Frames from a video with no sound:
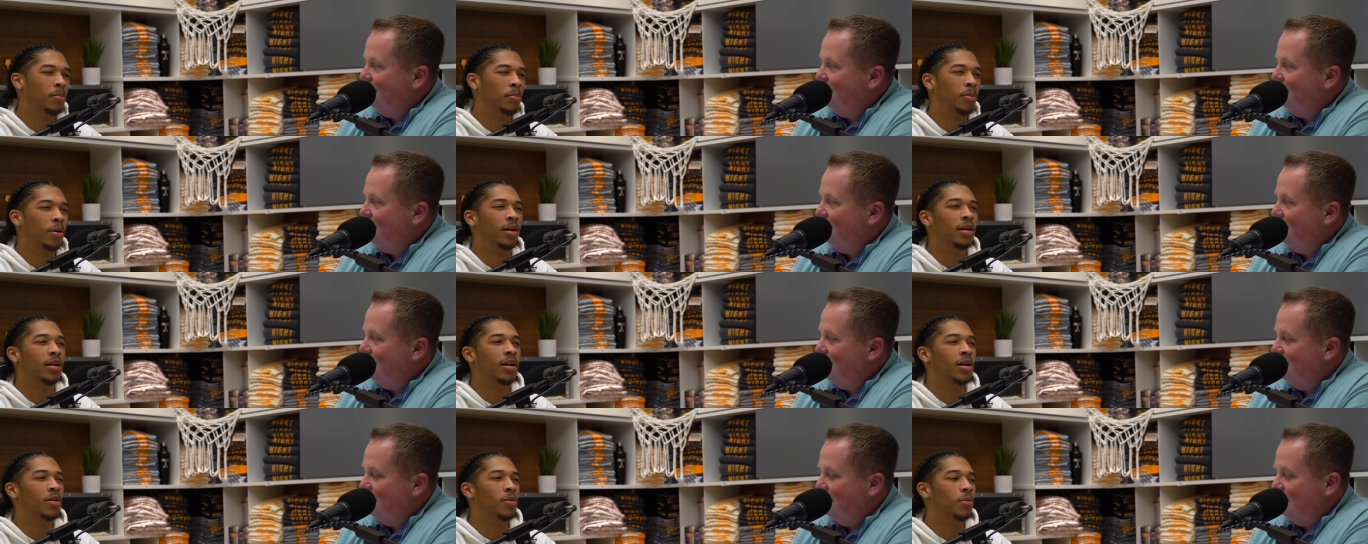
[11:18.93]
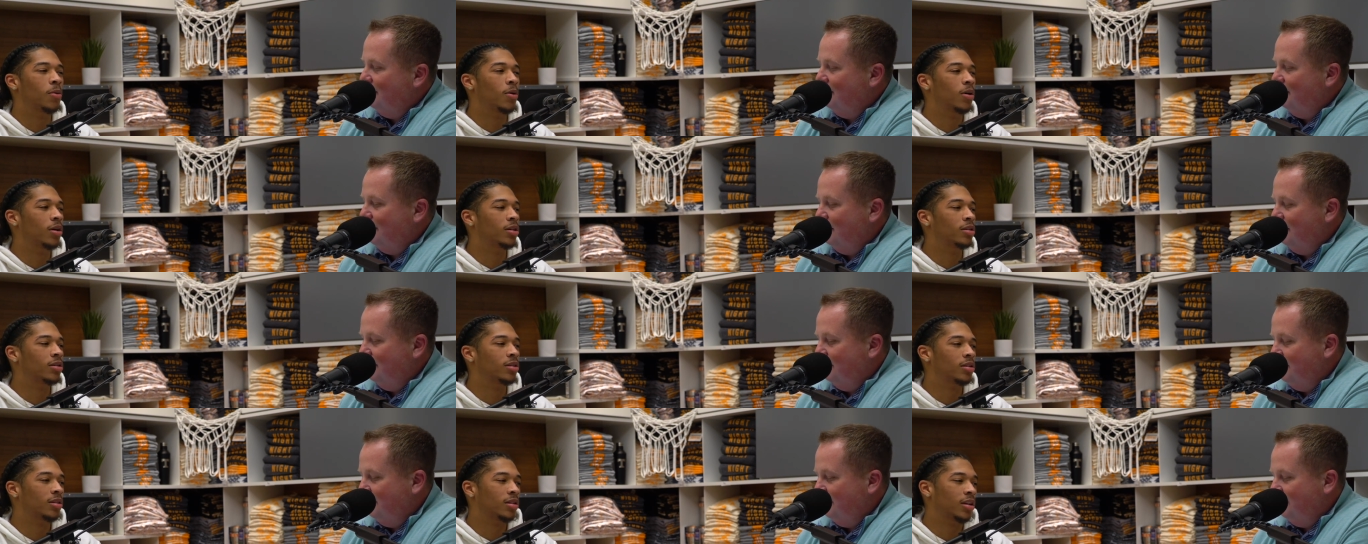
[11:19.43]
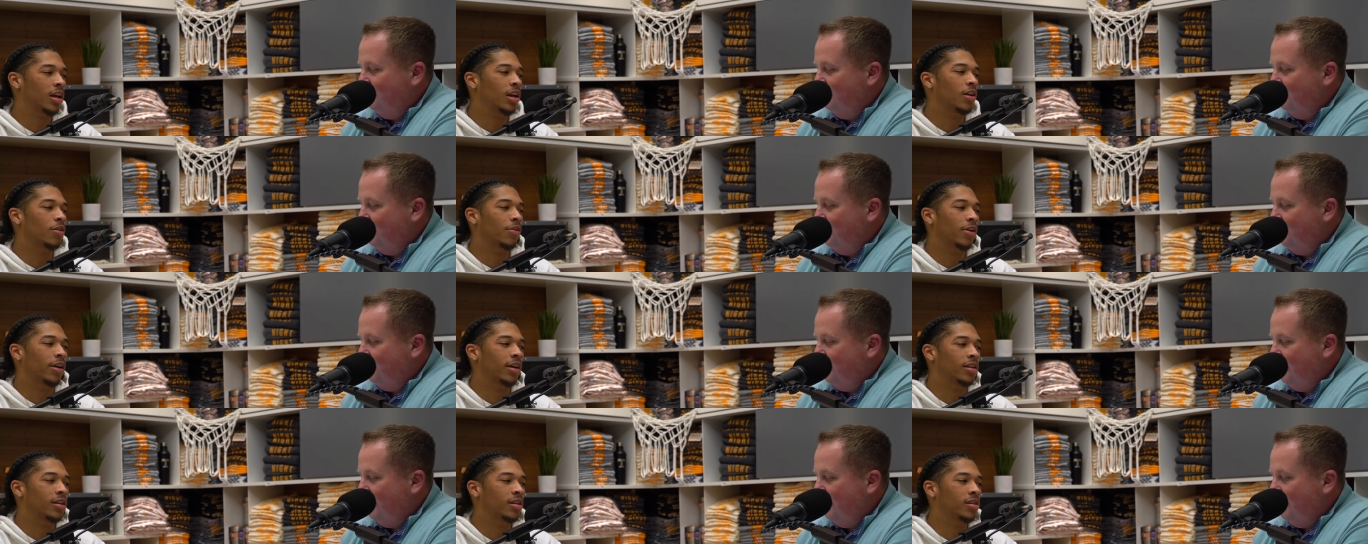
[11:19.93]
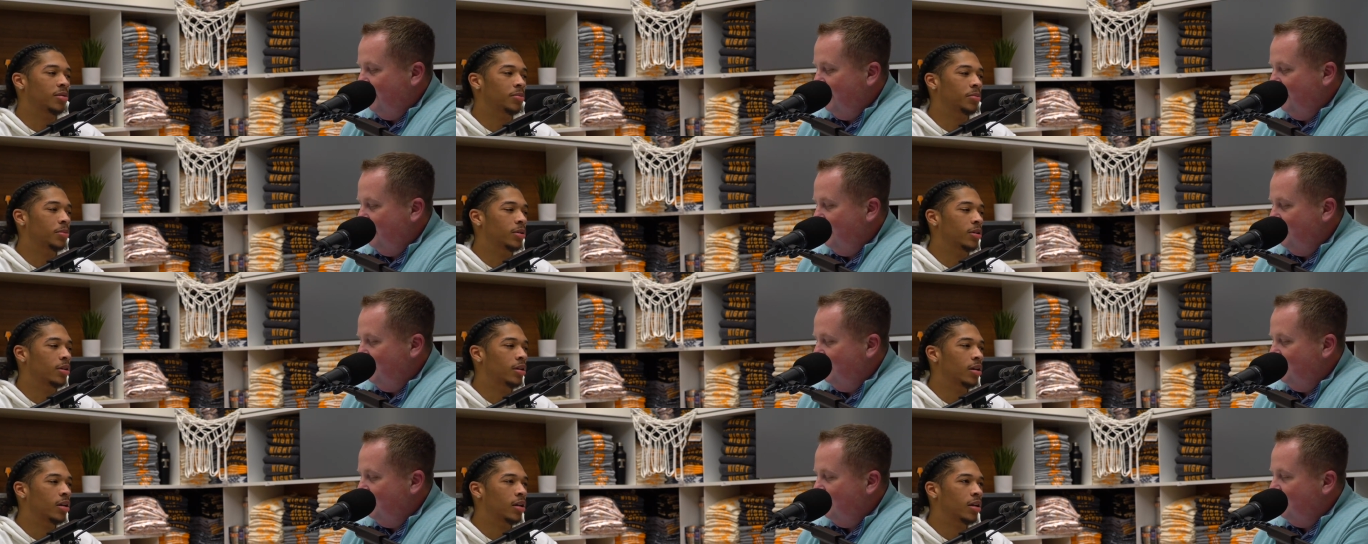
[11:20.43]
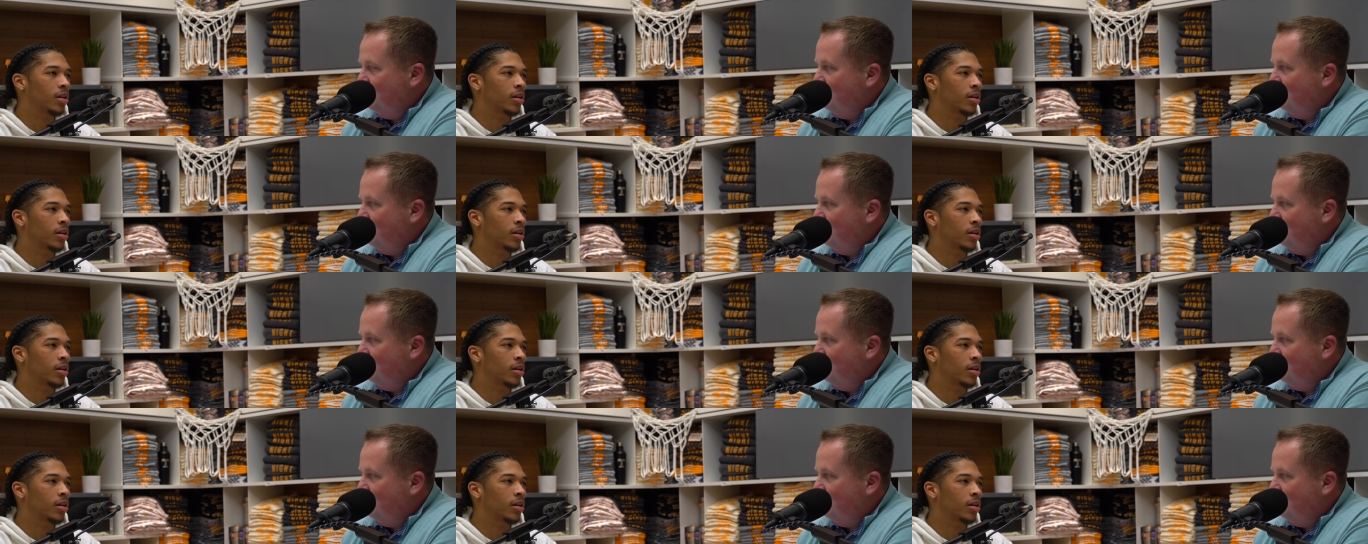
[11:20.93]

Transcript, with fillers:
Speaker 1: But it was ingrained into me.